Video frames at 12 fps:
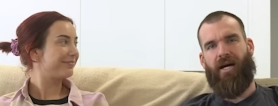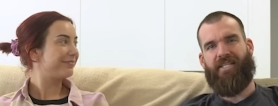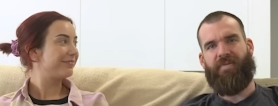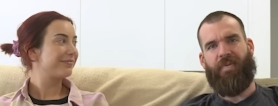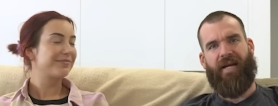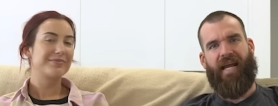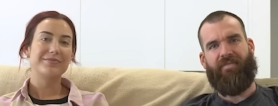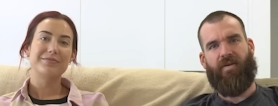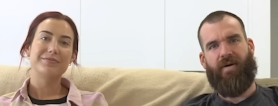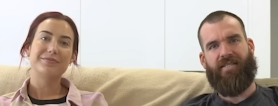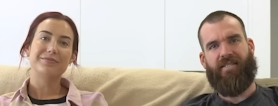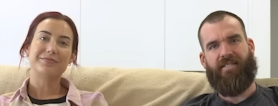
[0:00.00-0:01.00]
Speaker 1: like to bring
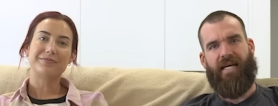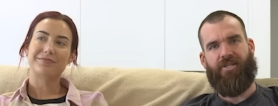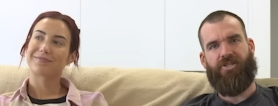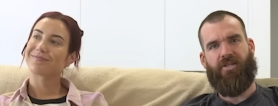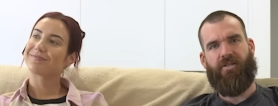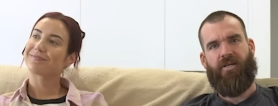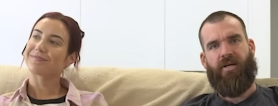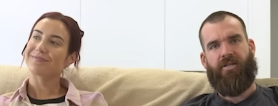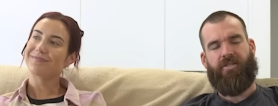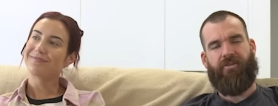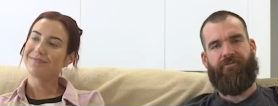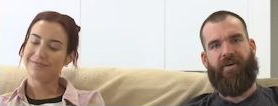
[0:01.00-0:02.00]
everyone's attention to
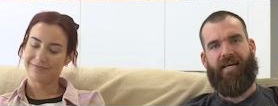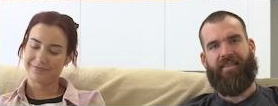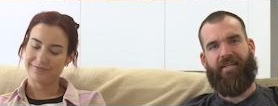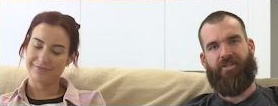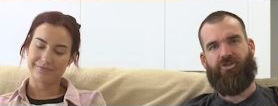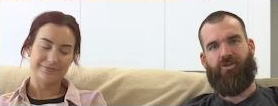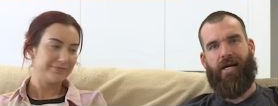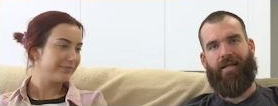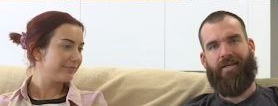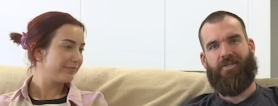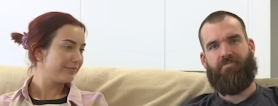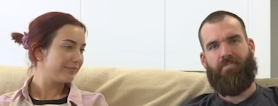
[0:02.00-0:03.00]
the fact that
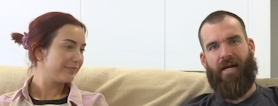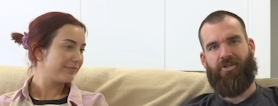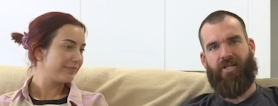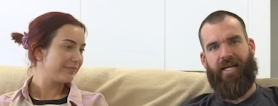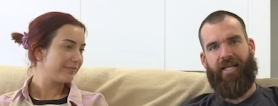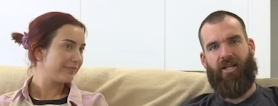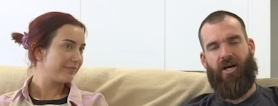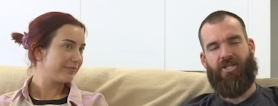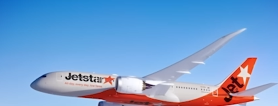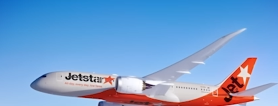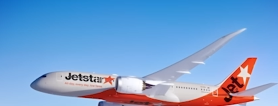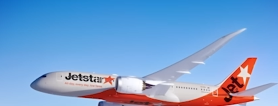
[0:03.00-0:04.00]
Australia's budget airline
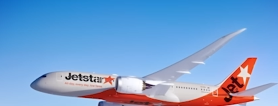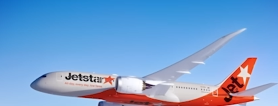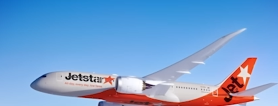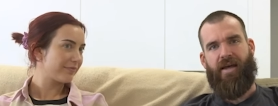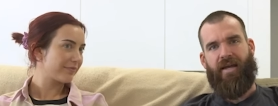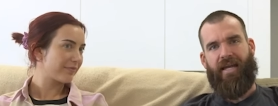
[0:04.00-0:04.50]
Jetstar